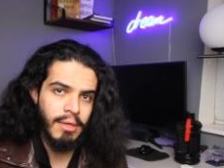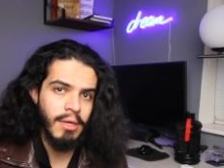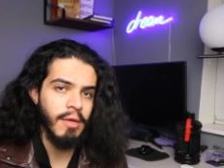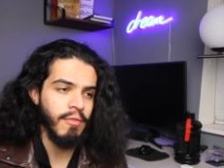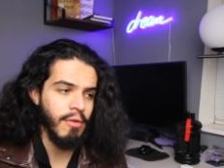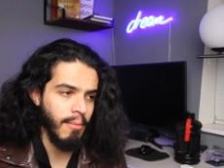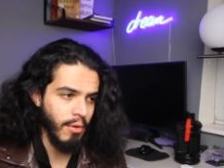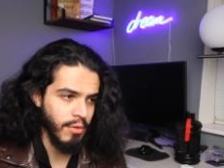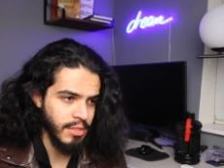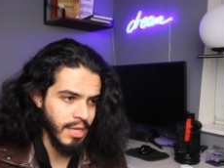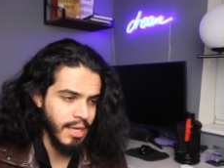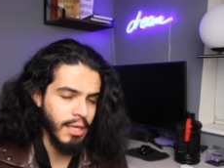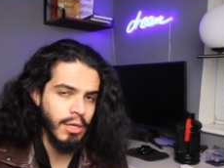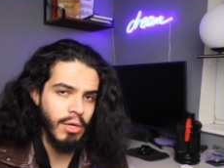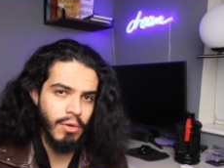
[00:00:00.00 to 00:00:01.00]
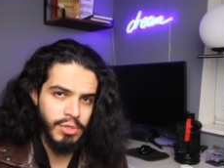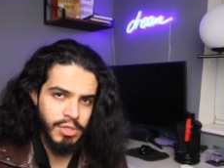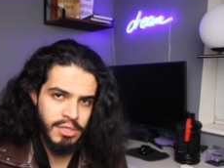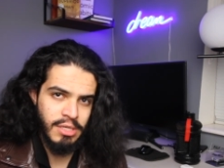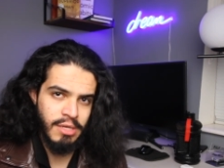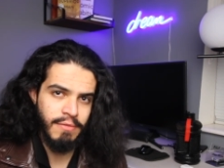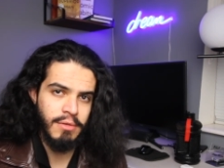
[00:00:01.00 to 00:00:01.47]
if I'm not taking
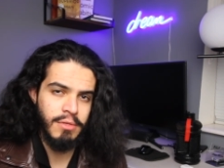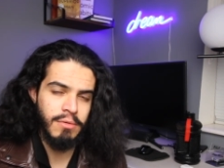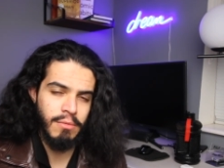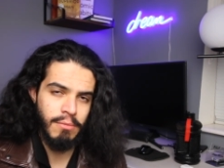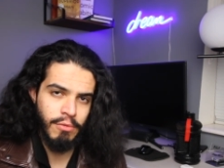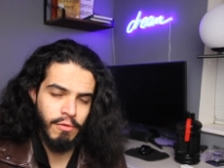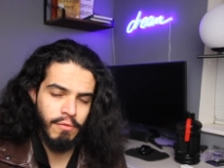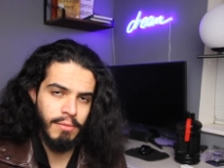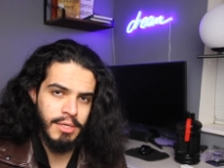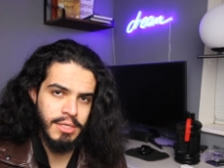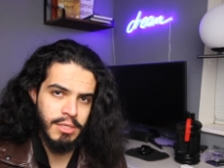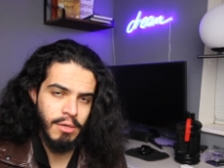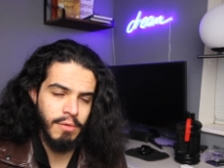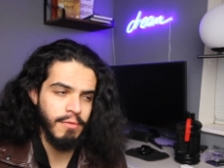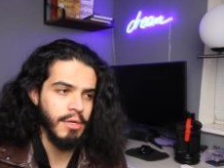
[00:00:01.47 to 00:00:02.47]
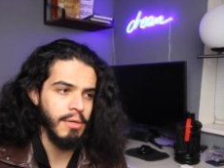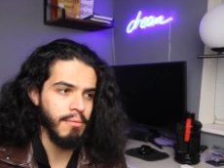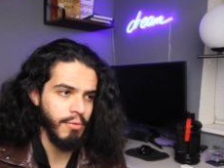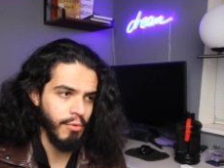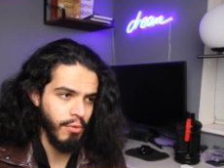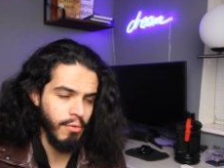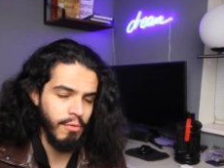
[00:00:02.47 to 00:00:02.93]
conscious effort to improve myself and
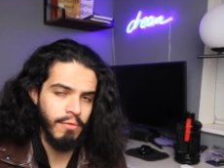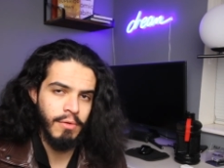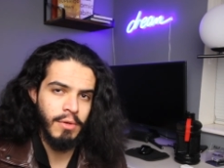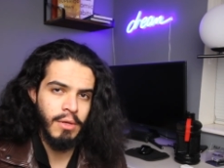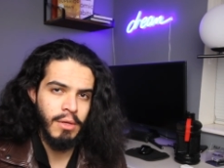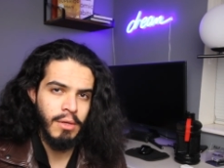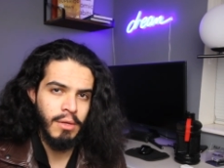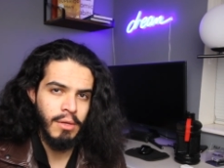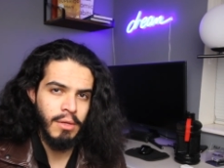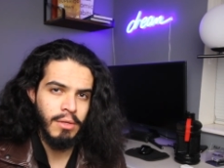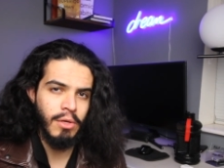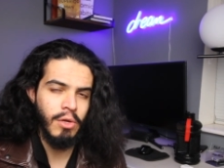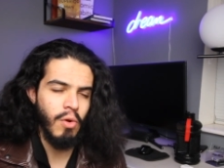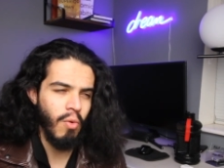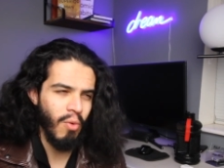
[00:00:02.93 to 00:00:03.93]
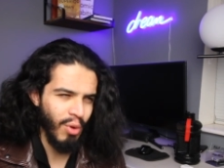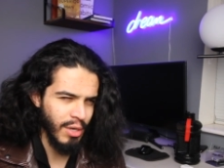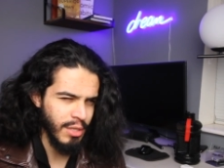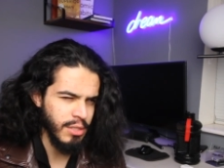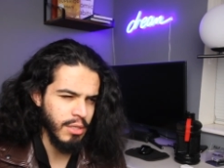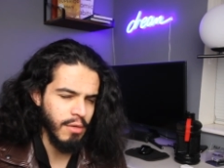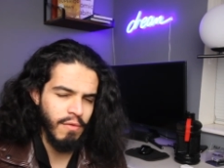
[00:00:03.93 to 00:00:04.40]
improve the
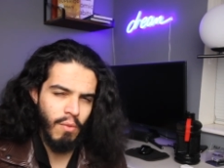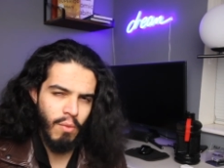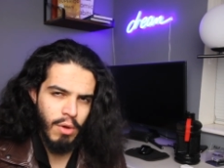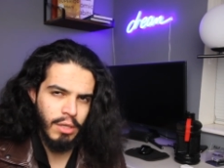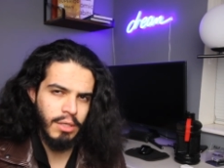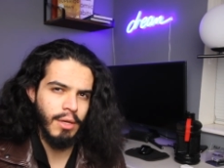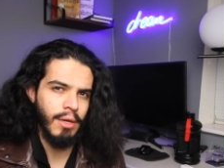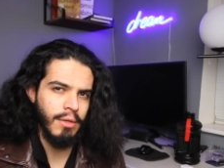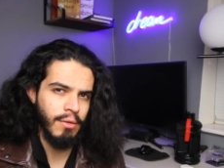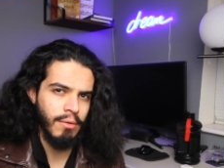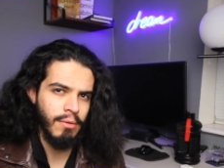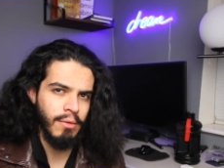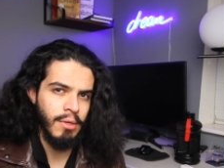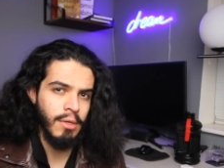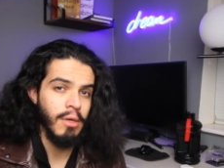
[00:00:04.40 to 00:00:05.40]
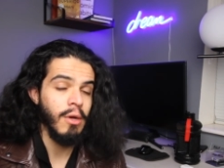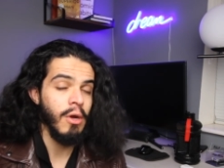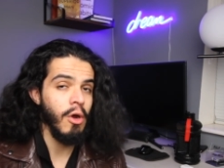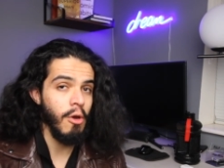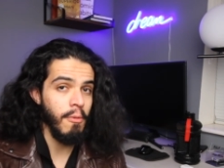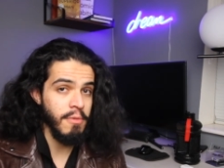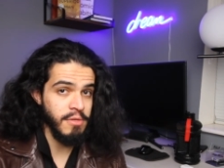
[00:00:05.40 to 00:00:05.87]
quality of the work that I do.
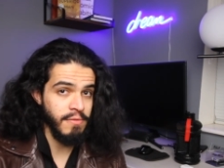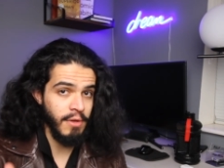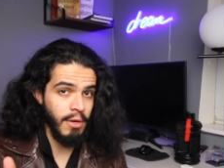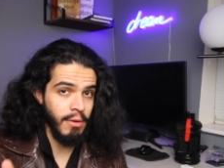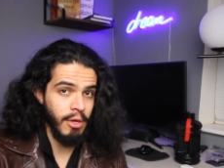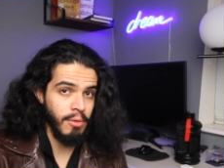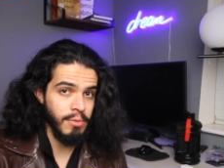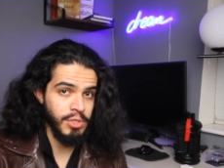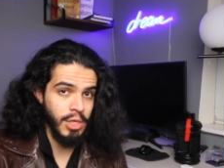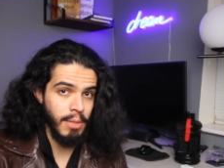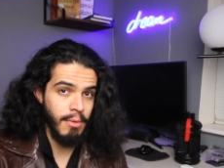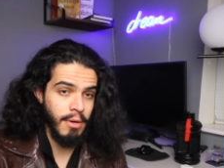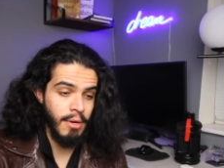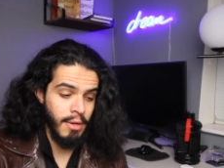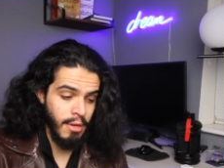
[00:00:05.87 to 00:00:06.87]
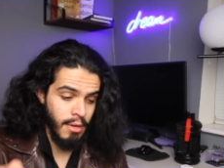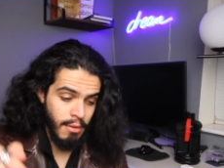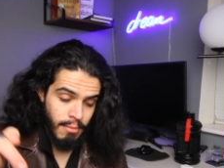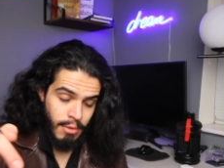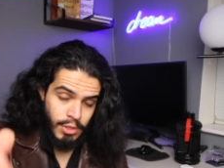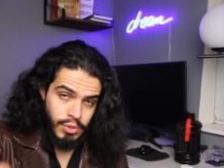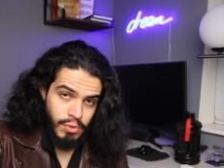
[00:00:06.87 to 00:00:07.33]
Hope this video helps, gentlemen.
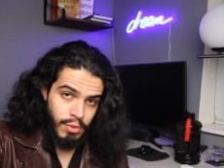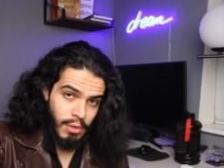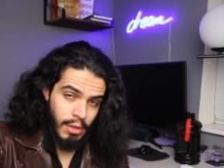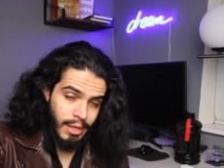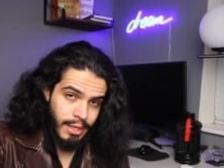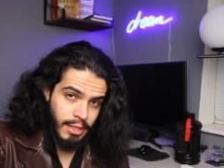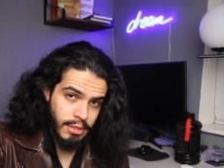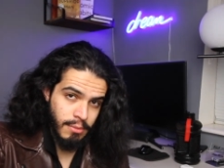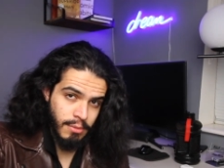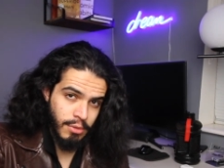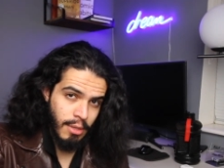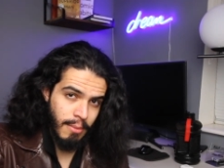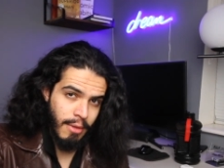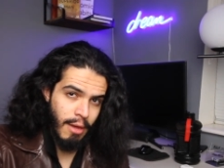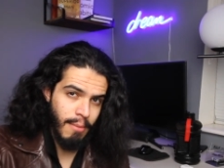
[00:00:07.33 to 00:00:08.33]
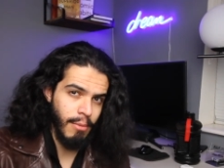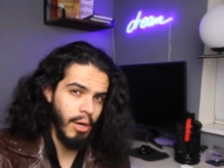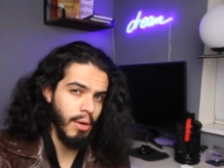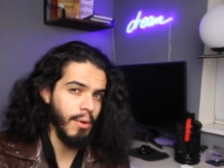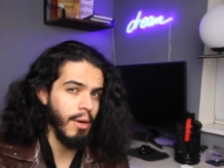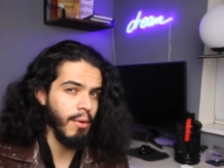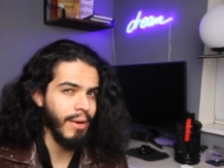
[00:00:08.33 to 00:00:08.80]
Make sure you like and subscribe down
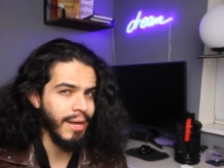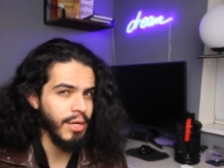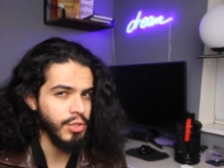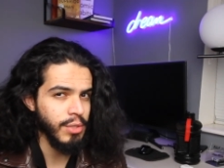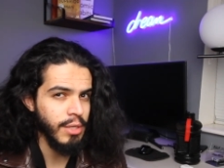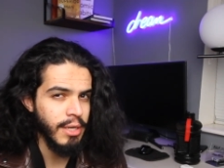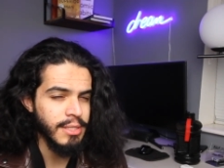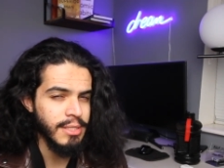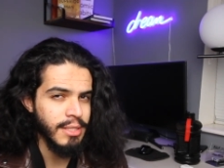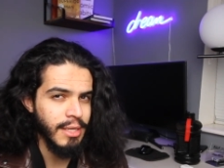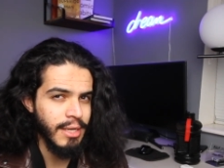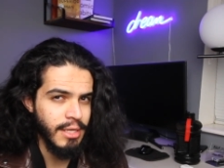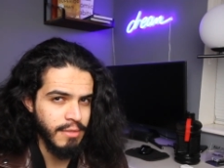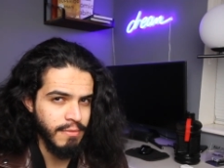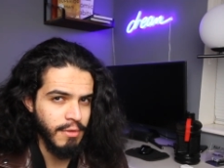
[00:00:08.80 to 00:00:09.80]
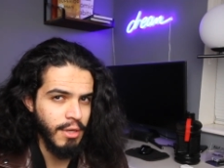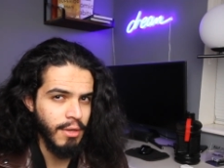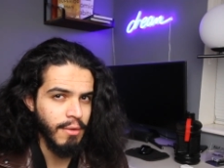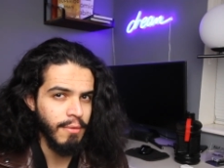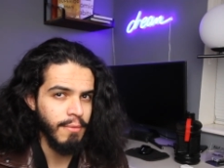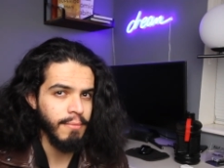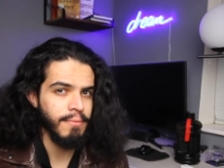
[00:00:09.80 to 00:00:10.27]
below, and I'll catch you guys in the next
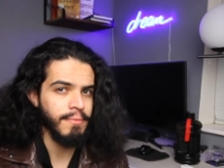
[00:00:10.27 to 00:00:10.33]
video.